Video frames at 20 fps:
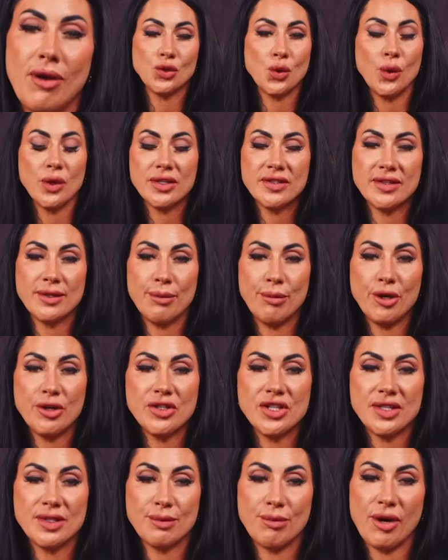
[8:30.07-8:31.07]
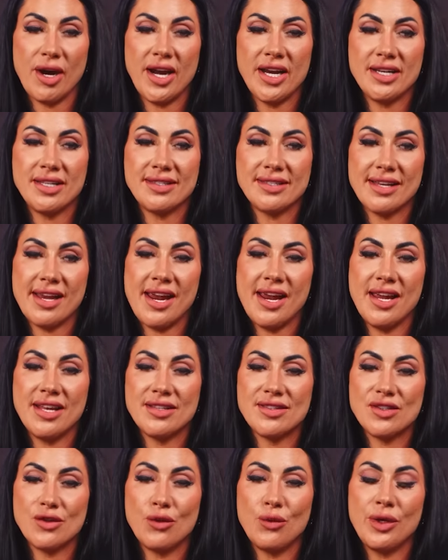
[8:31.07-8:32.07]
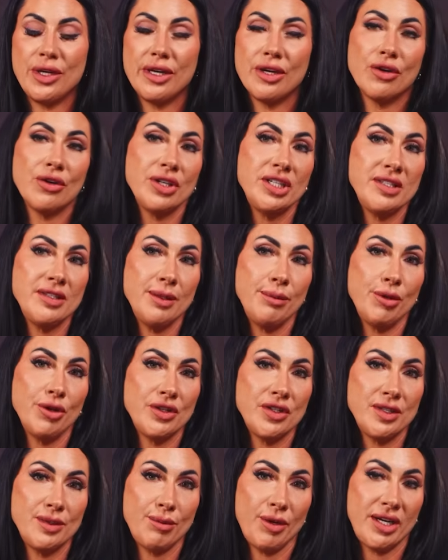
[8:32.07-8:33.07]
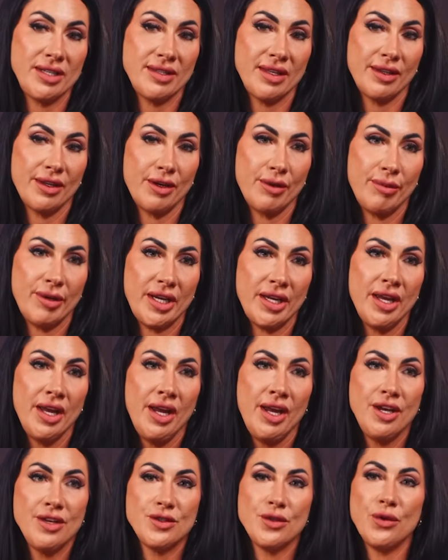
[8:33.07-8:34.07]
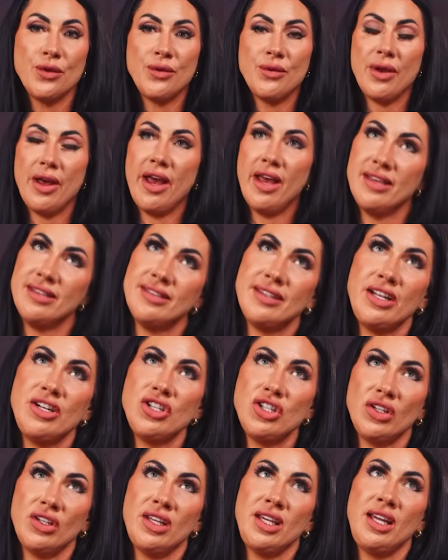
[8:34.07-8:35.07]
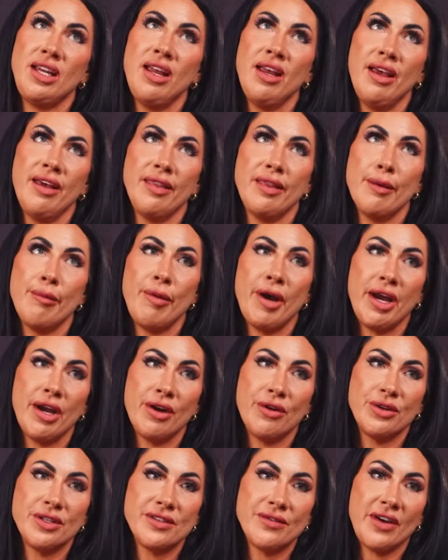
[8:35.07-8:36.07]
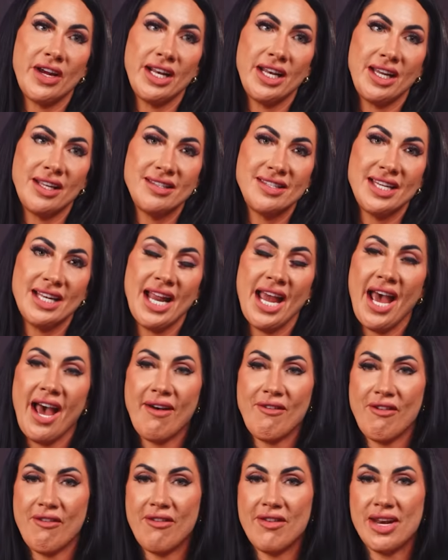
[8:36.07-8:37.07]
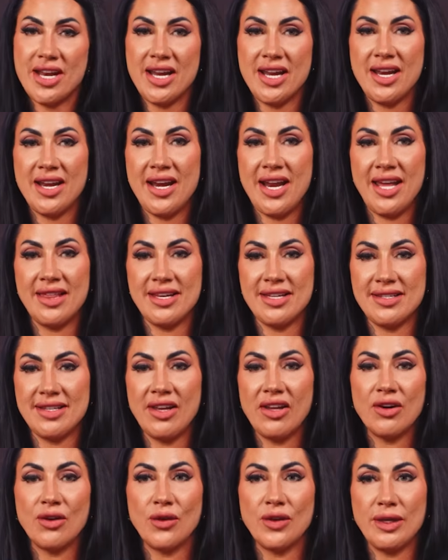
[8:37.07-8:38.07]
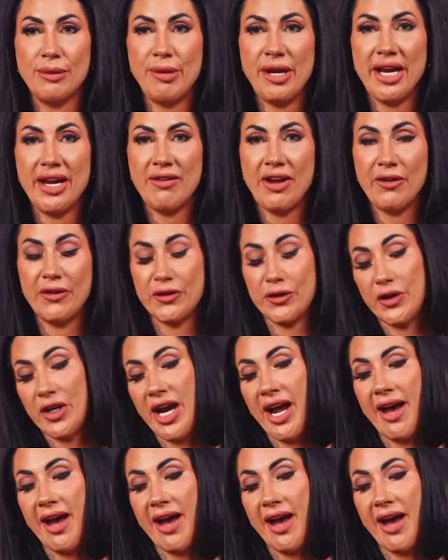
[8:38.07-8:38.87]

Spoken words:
towards the purchase price. And so we increased the purchase price a little bit. So essentially the buyer was financing half of it in and the seller only paid for